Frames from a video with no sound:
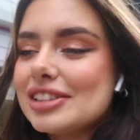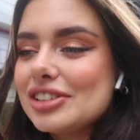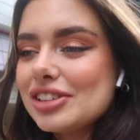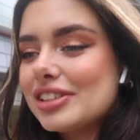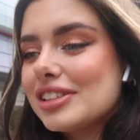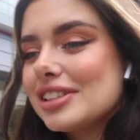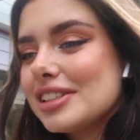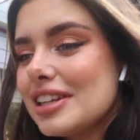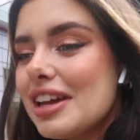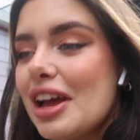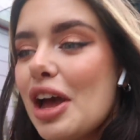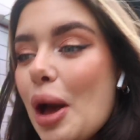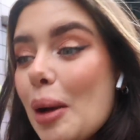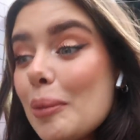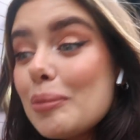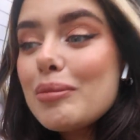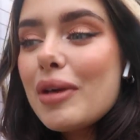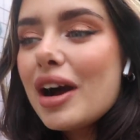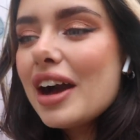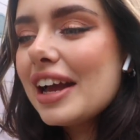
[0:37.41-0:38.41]
It's just
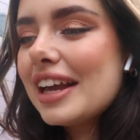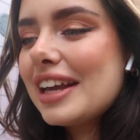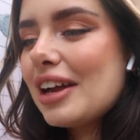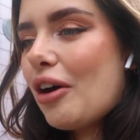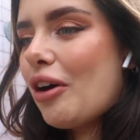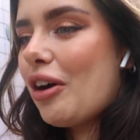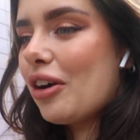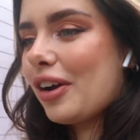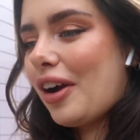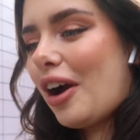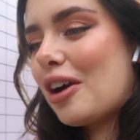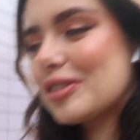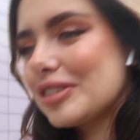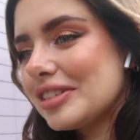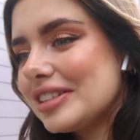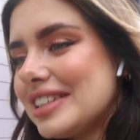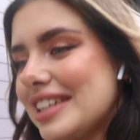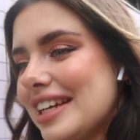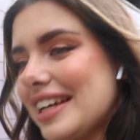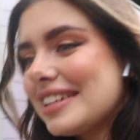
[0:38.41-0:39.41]
my hot girl
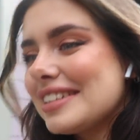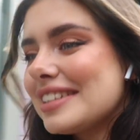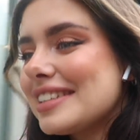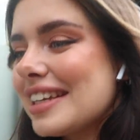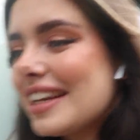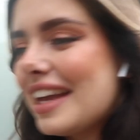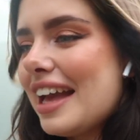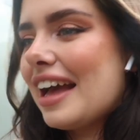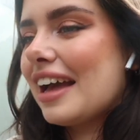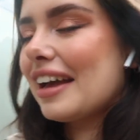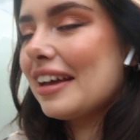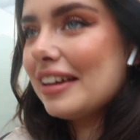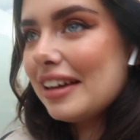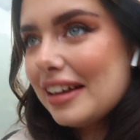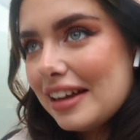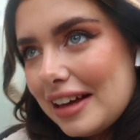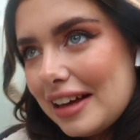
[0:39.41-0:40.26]
routine, so yeah.